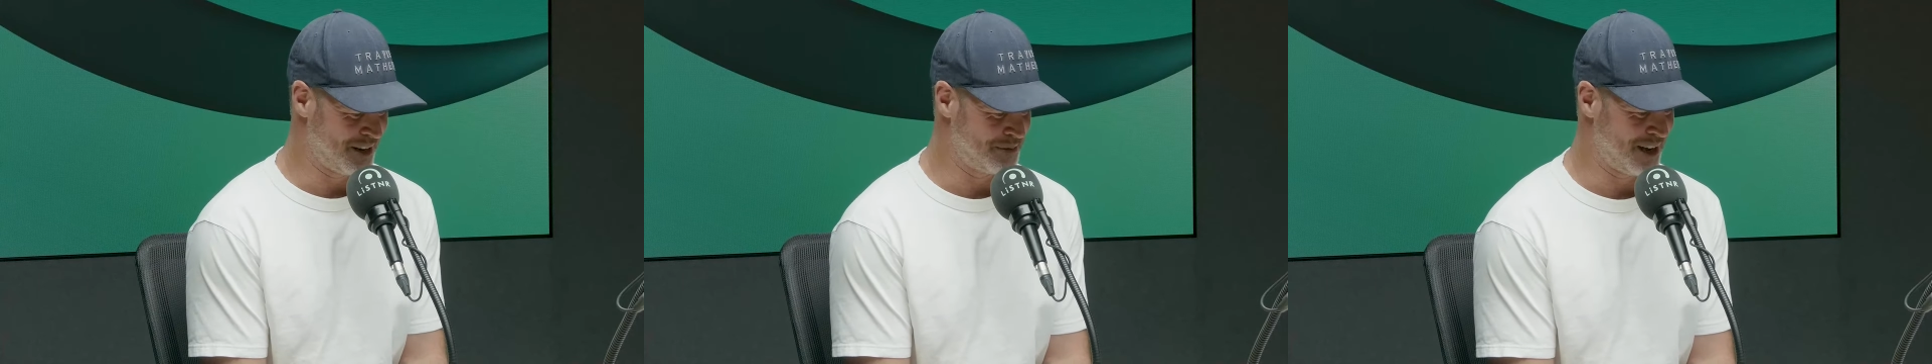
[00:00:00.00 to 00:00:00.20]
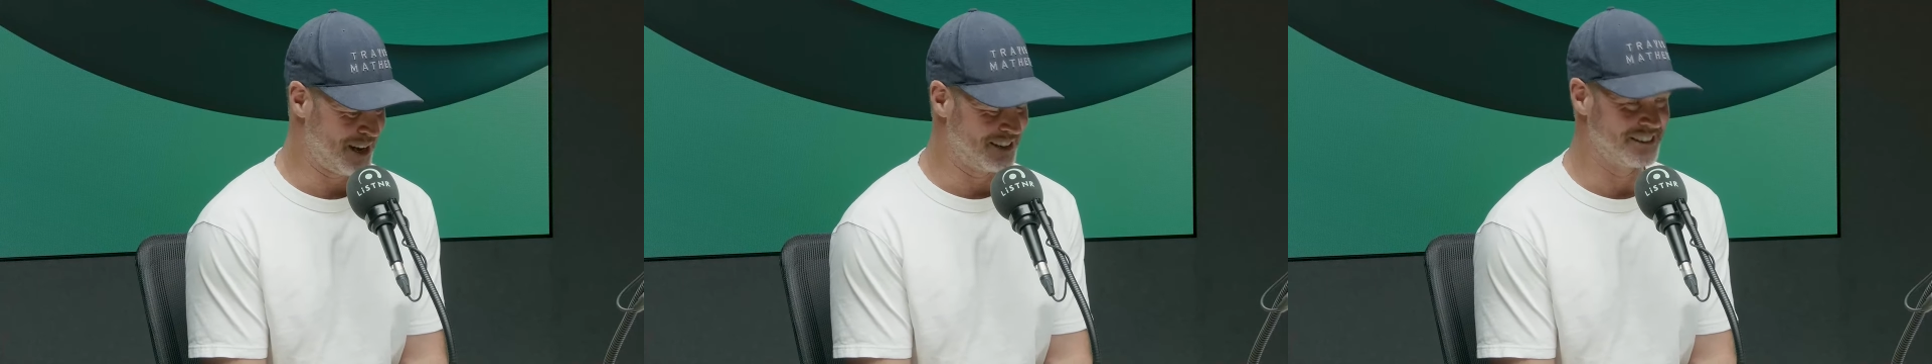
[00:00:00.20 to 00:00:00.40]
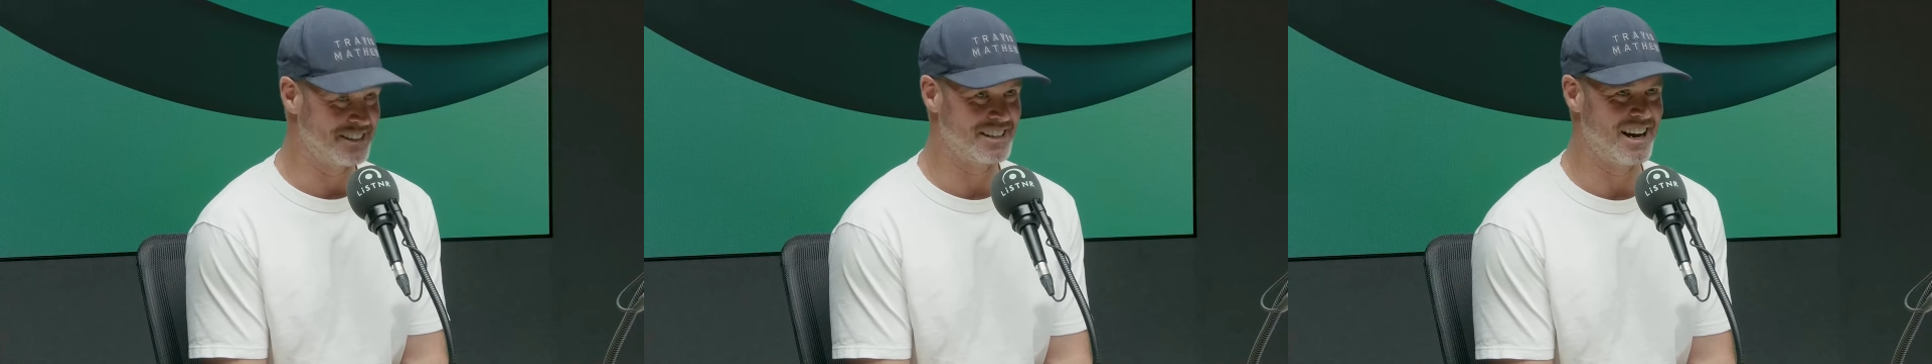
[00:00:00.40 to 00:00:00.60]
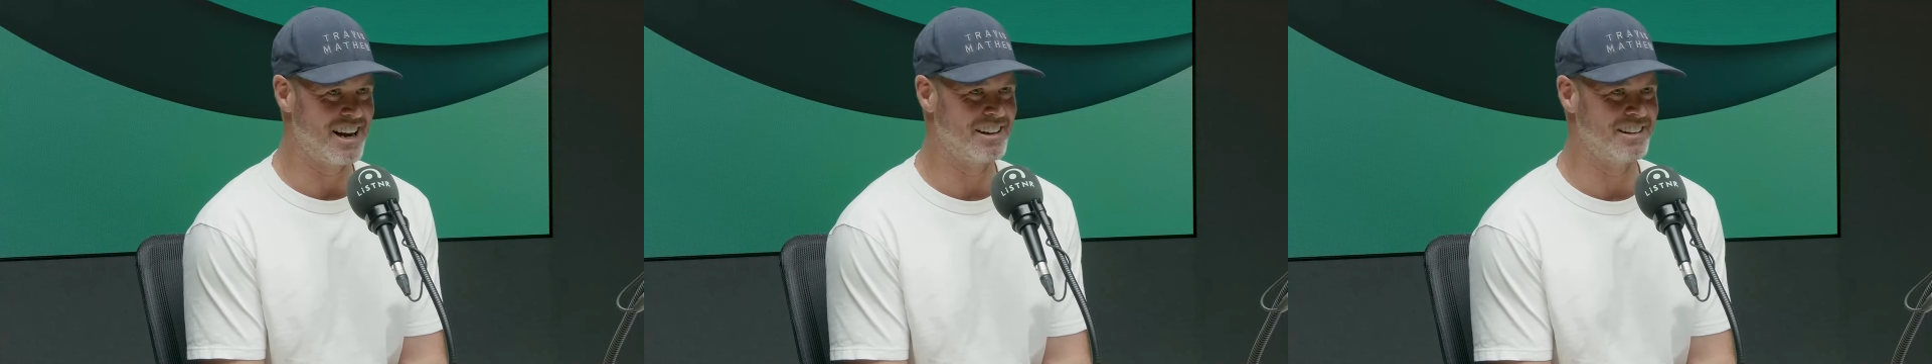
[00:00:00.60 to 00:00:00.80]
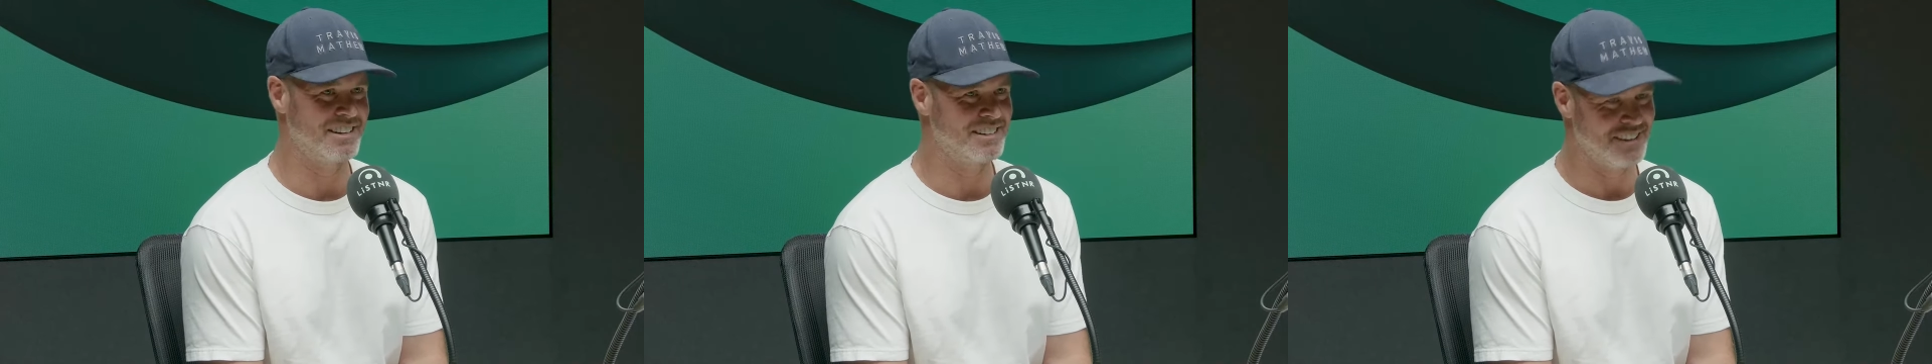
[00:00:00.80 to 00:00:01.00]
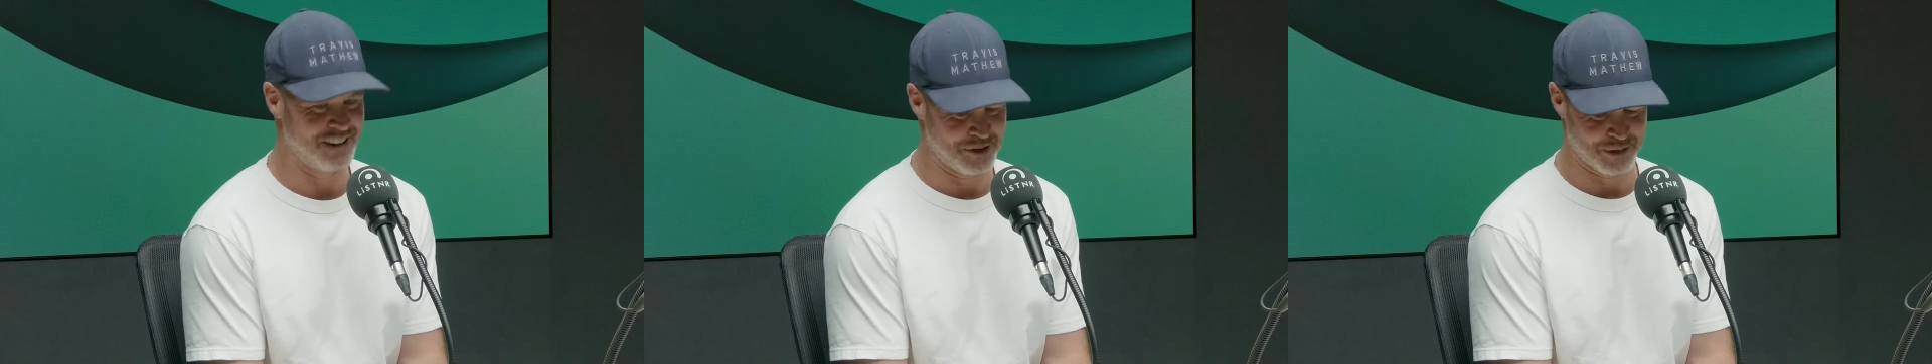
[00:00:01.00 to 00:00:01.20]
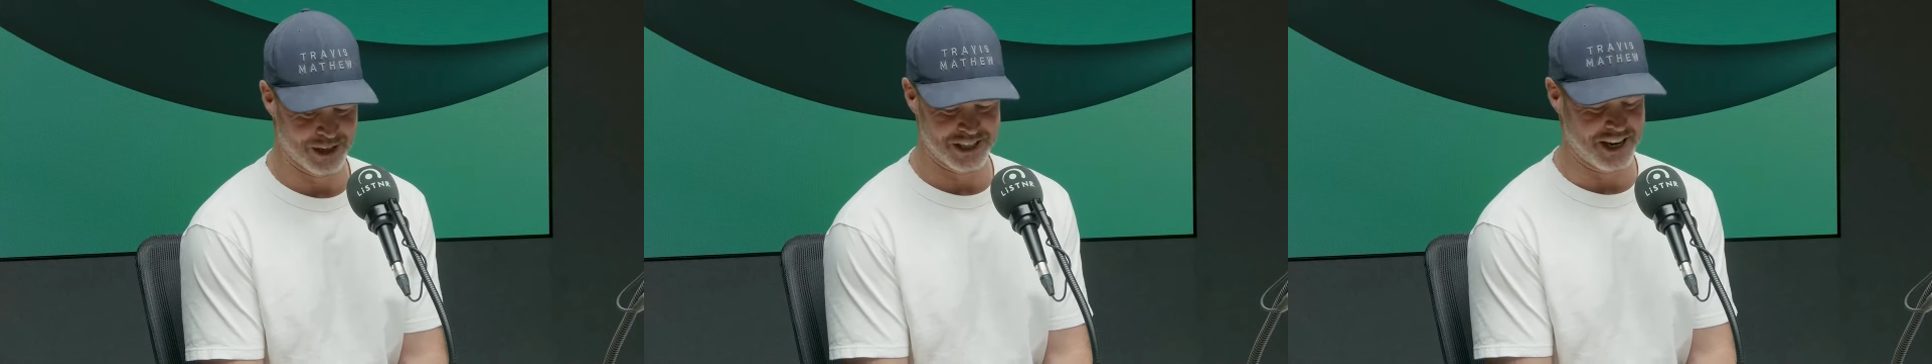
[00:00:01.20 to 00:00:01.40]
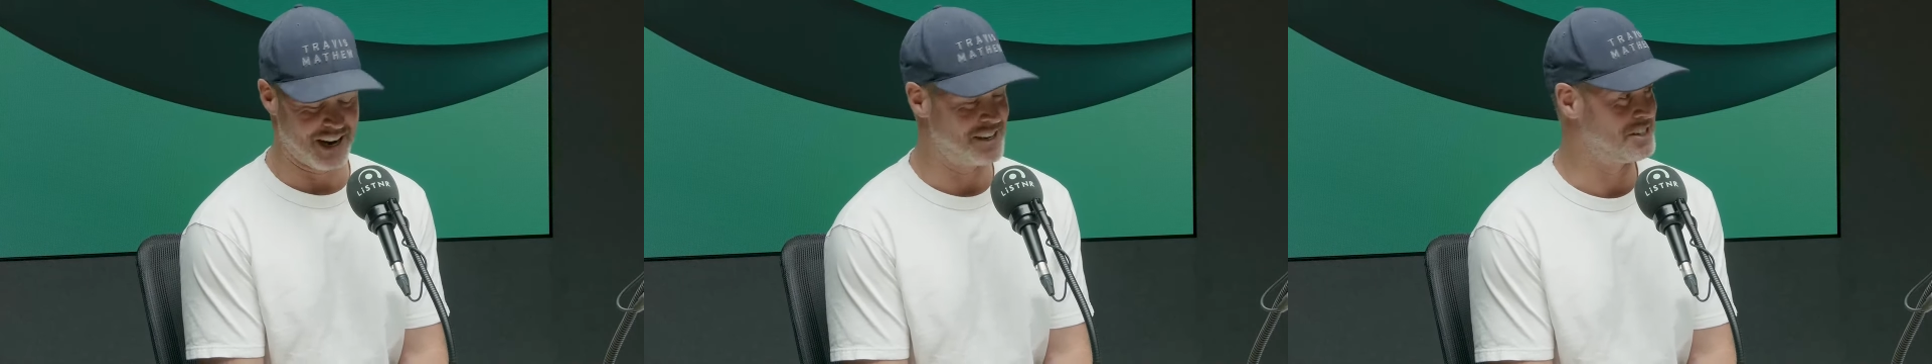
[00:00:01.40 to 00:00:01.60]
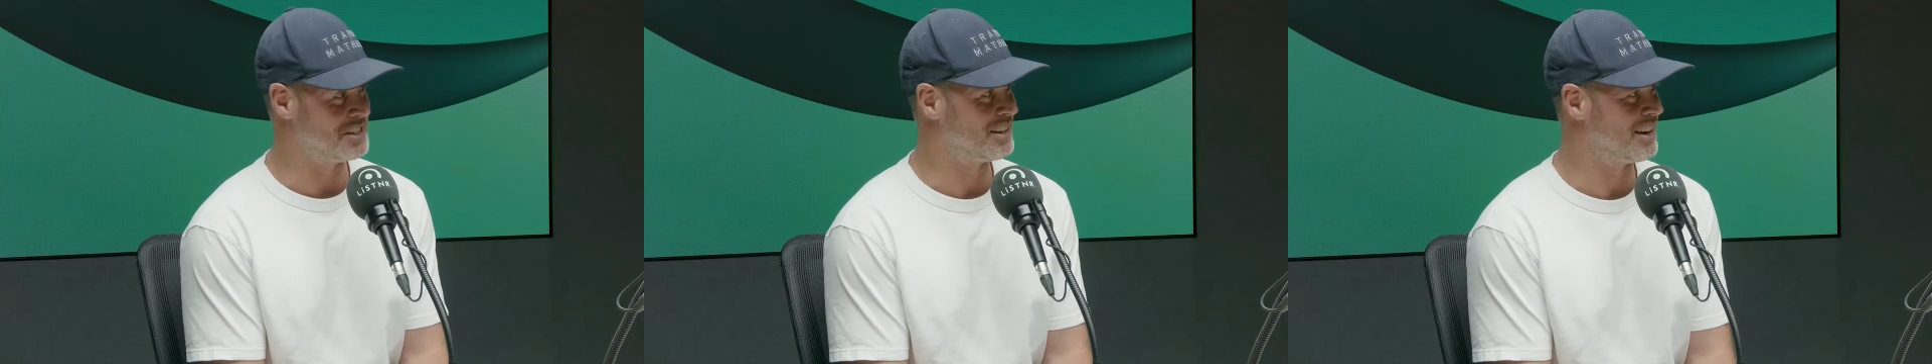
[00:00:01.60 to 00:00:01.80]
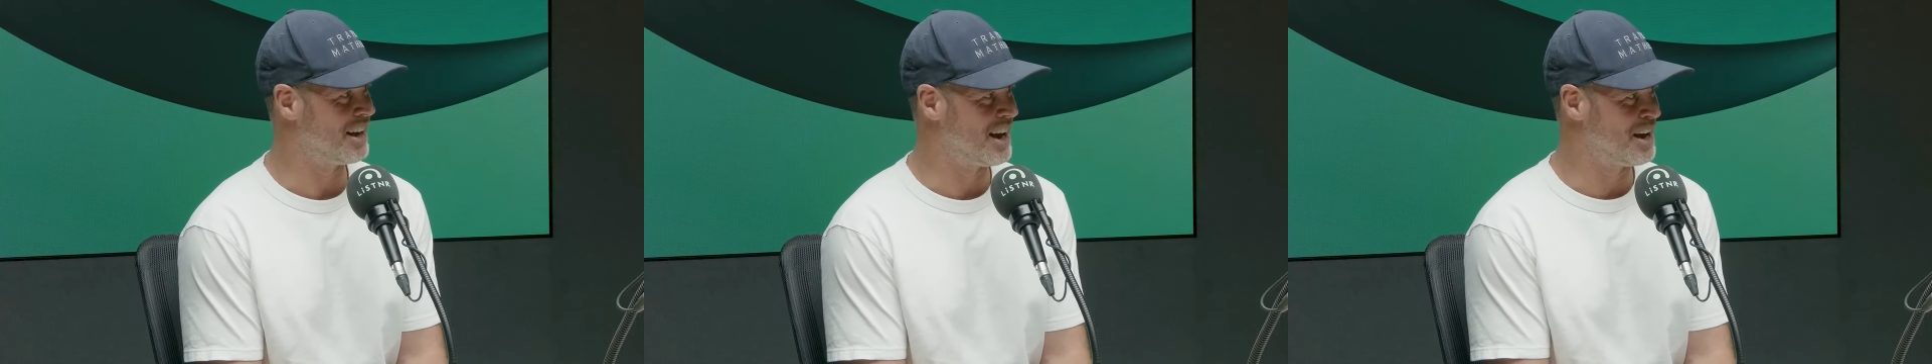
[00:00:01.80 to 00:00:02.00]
come out and say that, we're changing the